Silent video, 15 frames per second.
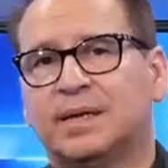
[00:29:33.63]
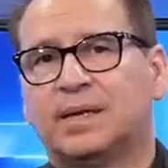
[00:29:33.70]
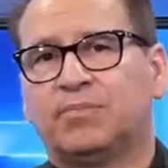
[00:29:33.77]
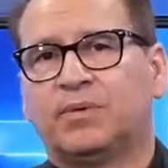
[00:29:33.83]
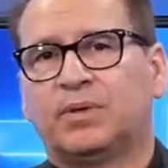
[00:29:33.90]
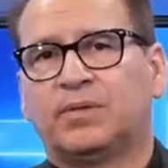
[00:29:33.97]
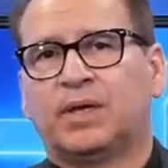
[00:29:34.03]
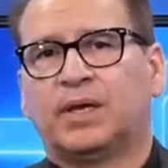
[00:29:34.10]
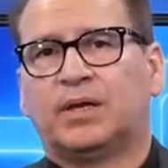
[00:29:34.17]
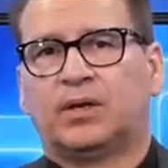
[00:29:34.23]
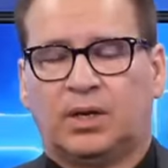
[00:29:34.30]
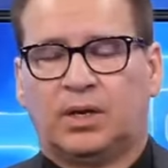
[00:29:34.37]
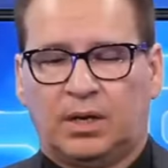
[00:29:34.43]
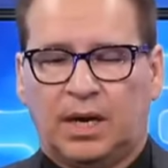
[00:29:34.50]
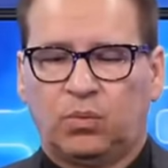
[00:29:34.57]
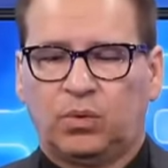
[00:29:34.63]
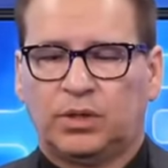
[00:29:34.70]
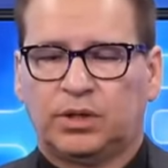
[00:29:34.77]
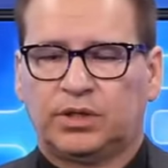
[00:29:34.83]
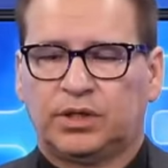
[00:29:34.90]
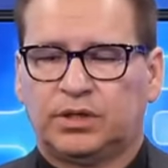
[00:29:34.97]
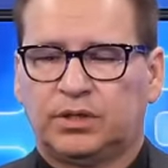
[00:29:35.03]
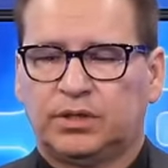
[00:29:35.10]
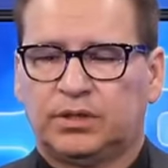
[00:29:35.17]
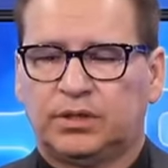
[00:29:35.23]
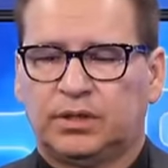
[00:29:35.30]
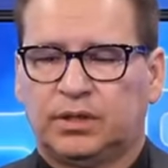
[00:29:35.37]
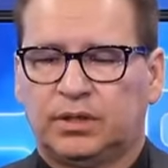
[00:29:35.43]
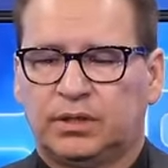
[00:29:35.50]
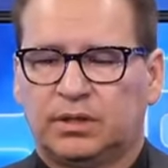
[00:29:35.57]
something that I would
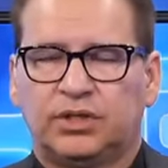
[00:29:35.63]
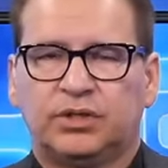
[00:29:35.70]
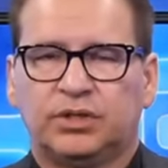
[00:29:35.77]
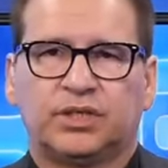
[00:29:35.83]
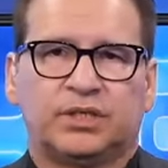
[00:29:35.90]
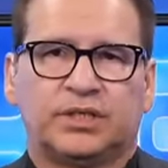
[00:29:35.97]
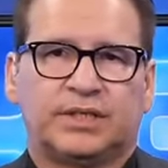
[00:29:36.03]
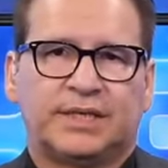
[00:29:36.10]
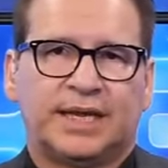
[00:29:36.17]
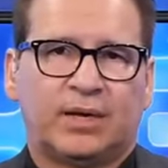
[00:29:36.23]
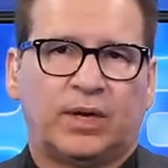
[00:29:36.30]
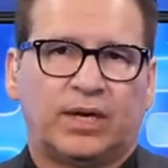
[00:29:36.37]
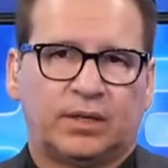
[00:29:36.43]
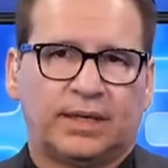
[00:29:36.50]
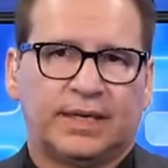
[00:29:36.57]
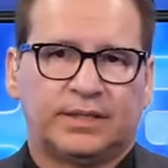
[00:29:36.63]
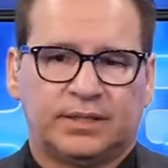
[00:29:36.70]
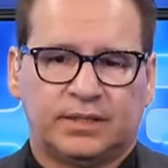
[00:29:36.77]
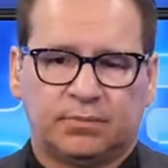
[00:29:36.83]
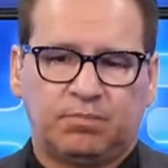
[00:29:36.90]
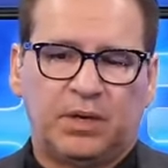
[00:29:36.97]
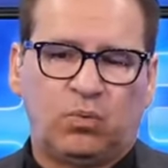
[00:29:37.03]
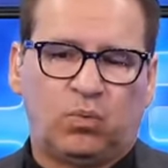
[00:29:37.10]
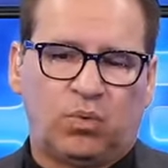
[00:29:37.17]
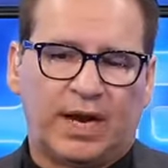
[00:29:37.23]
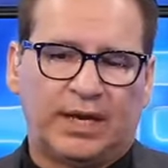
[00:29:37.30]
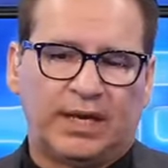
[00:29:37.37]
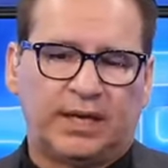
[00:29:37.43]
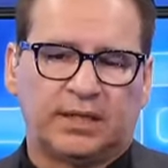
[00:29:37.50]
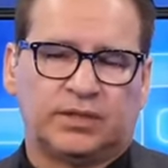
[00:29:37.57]
use as a takeaway here, guys, is be
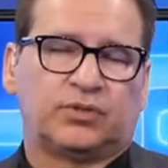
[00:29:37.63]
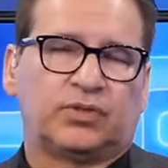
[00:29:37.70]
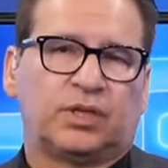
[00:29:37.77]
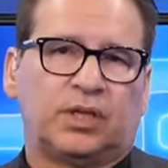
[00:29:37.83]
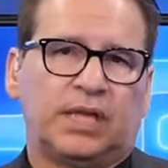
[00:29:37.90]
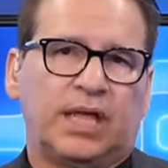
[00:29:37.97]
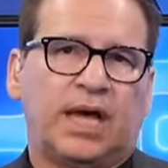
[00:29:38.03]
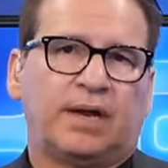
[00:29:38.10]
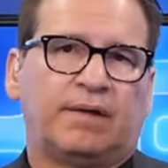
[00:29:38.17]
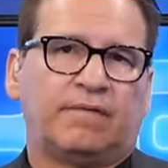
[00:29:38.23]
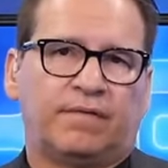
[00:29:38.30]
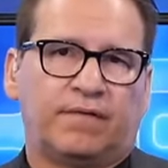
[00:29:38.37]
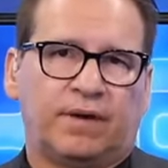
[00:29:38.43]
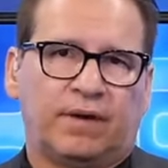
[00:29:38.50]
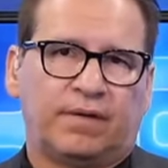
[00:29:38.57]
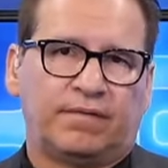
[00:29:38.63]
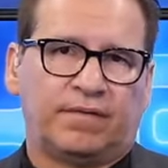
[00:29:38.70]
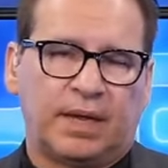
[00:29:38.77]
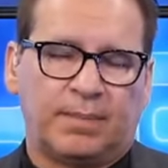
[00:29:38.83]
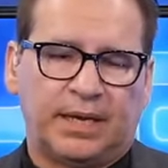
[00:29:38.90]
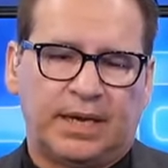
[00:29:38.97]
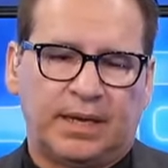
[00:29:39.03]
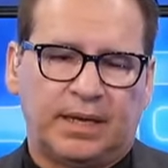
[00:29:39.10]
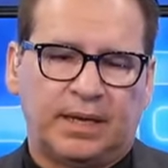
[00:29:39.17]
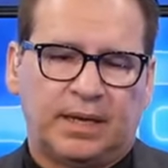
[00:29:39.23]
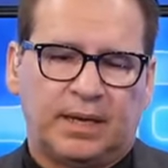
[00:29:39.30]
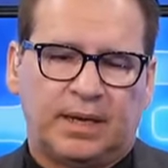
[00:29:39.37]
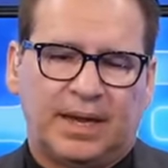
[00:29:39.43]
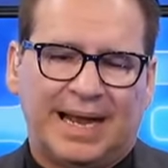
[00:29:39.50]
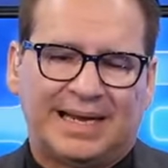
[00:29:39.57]
ready because there's a lot of M&A
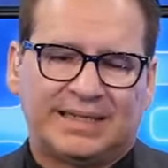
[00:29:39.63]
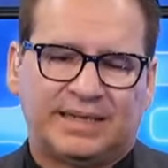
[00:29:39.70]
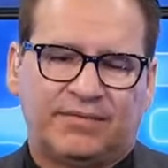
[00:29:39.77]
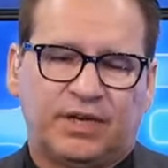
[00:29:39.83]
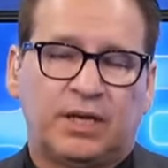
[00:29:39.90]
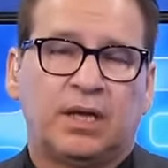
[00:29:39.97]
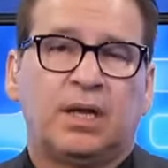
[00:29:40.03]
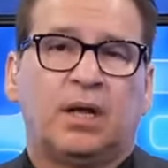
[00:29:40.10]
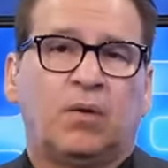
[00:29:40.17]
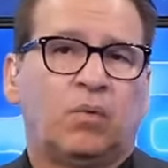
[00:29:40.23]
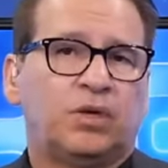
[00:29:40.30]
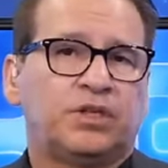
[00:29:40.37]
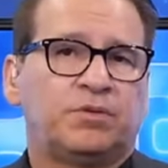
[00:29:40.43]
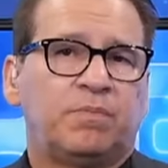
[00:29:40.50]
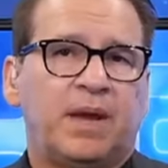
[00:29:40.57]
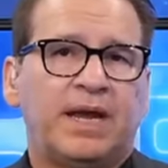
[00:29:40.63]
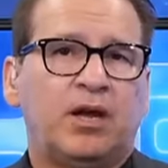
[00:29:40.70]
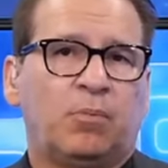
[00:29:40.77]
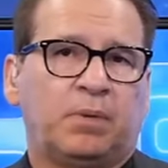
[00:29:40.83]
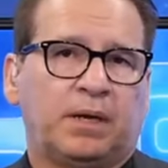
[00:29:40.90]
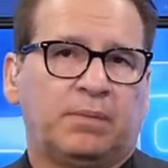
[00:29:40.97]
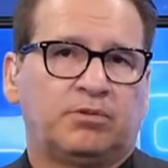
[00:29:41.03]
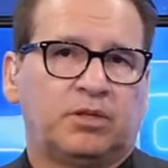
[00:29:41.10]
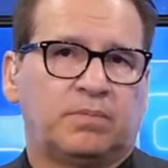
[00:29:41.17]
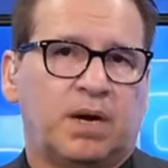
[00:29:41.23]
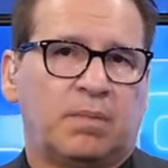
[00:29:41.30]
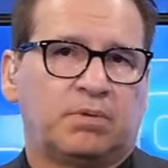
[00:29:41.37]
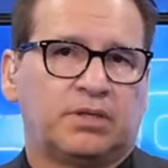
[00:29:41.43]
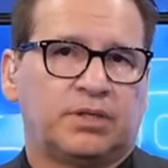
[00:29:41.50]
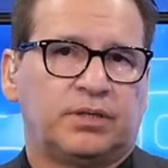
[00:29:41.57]
activity, which may open up some
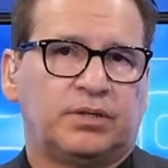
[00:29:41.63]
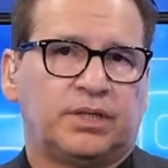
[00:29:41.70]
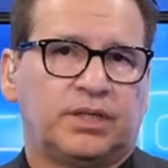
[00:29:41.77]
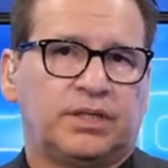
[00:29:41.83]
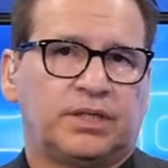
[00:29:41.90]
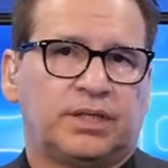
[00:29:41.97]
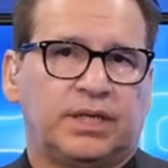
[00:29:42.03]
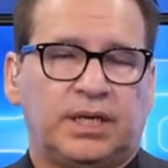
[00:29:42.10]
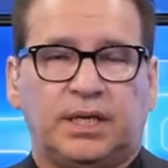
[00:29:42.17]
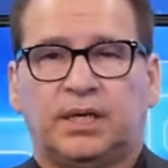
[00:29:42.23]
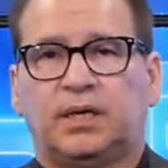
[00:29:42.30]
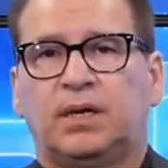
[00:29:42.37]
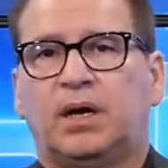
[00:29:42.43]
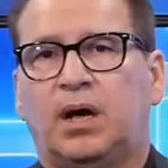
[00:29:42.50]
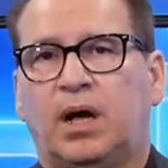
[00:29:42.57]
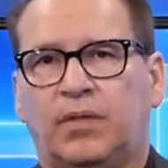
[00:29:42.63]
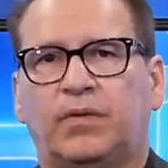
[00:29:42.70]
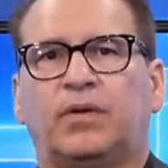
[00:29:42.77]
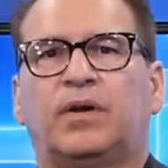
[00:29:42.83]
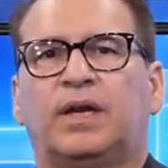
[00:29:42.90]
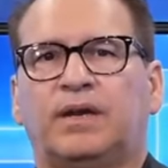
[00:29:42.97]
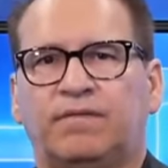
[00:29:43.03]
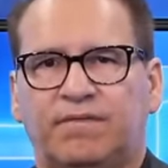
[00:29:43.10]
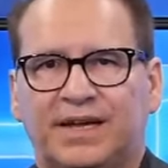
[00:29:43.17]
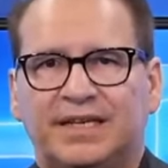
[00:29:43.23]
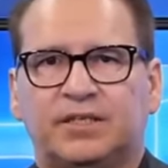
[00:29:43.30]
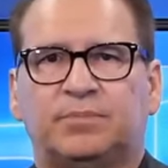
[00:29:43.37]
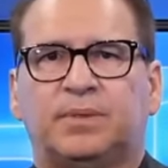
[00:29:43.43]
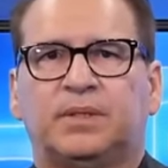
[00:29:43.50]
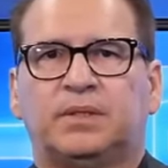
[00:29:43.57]
opportunities in other
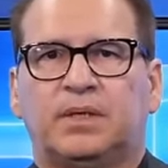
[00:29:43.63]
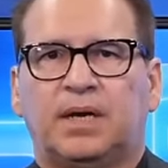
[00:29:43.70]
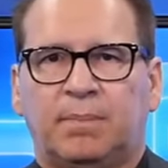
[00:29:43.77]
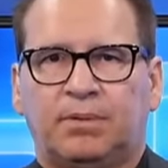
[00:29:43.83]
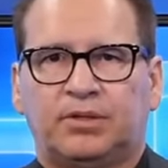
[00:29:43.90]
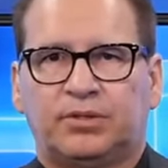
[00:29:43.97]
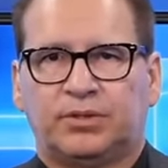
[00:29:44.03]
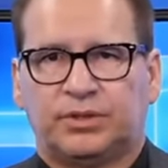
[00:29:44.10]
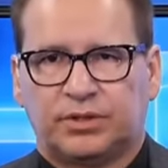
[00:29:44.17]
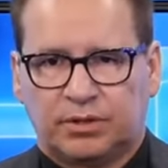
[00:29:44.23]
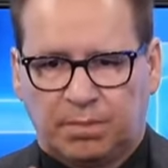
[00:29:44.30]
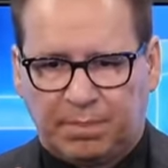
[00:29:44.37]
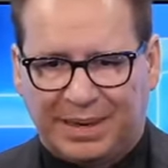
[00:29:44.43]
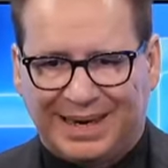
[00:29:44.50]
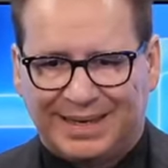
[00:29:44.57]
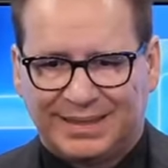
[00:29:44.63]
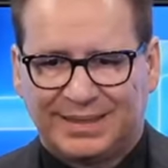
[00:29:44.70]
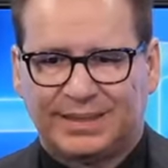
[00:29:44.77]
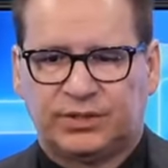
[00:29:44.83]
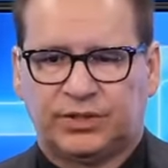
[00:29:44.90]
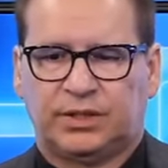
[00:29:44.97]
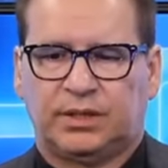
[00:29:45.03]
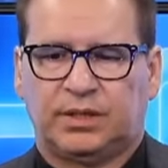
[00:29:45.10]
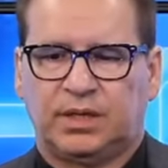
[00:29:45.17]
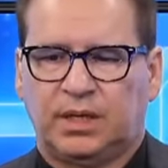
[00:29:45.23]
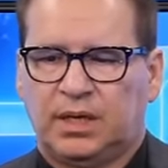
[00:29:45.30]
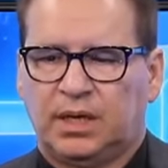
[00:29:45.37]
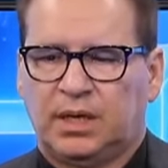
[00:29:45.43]
investment opportunities. So pay attention